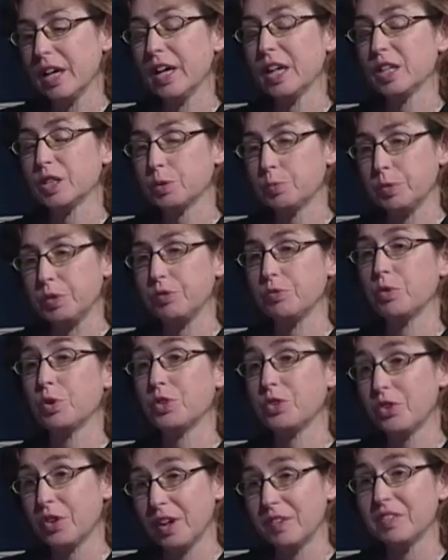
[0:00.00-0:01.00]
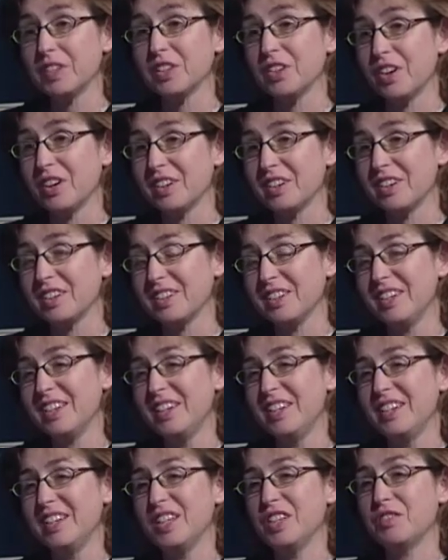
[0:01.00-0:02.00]
asked me for Travelong
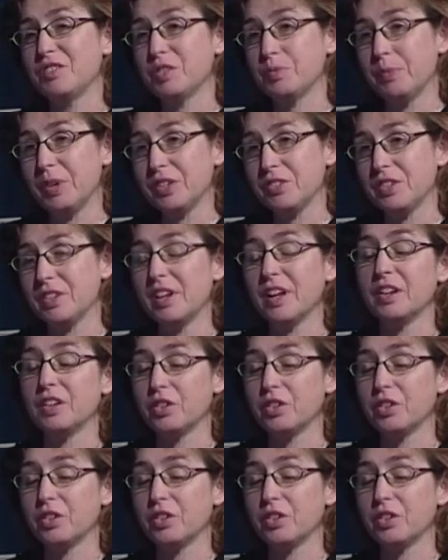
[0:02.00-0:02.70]
information